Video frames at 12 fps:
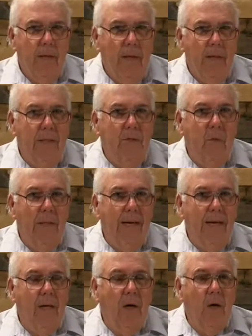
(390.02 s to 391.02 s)
And that's what
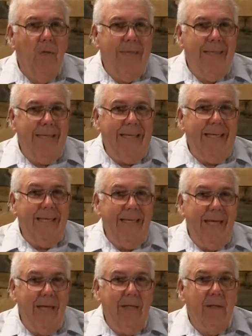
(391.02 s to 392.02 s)
I call getting
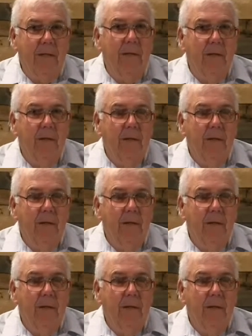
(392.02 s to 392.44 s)
connected.